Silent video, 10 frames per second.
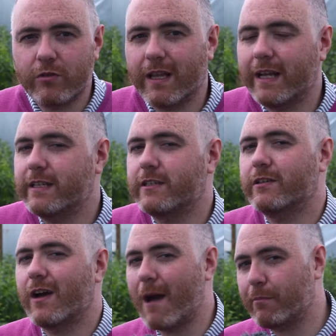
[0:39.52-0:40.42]
related
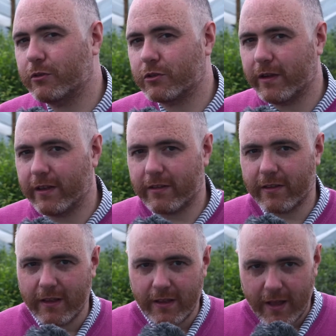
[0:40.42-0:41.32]
to apple trees
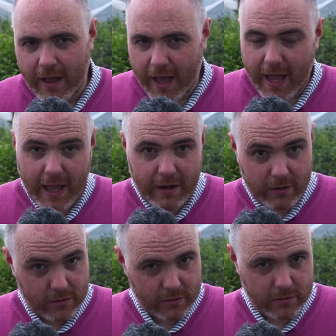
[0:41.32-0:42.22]
in
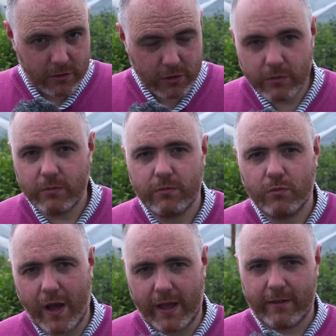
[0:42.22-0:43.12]
two
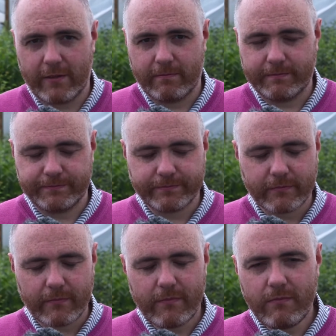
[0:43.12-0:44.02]
ways.
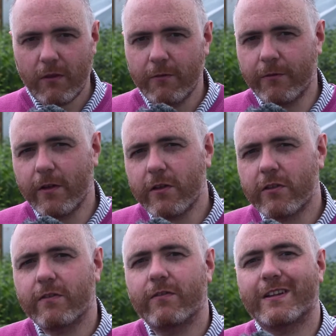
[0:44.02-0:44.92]

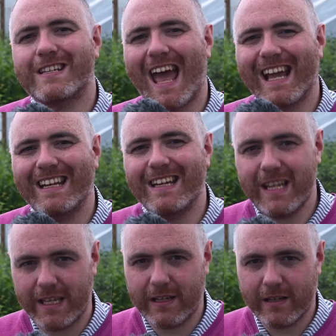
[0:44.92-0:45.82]
First, the
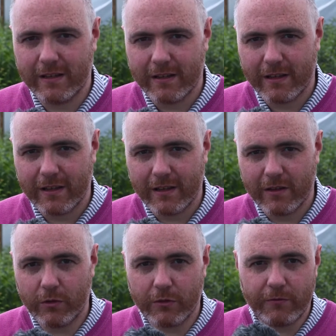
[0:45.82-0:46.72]
technique
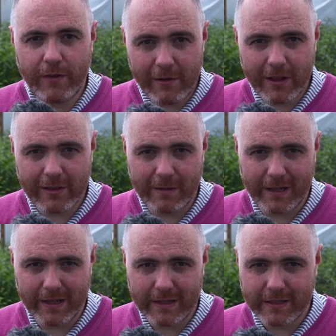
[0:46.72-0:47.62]
was very
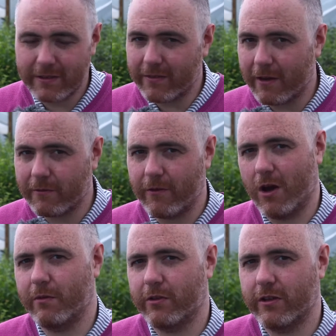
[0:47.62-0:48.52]
similar to that
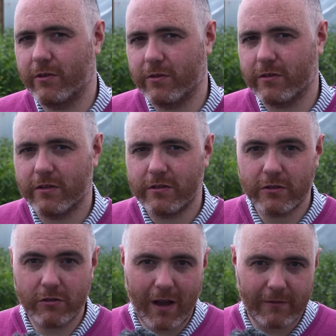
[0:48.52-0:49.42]
farmers used
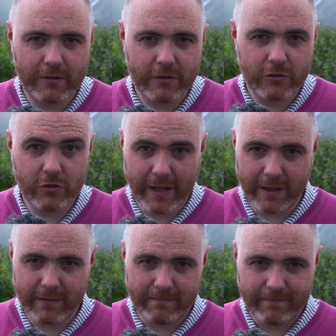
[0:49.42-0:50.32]
to graft
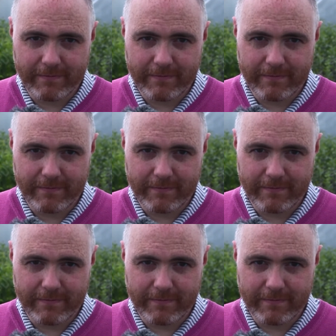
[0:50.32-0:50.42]
trees.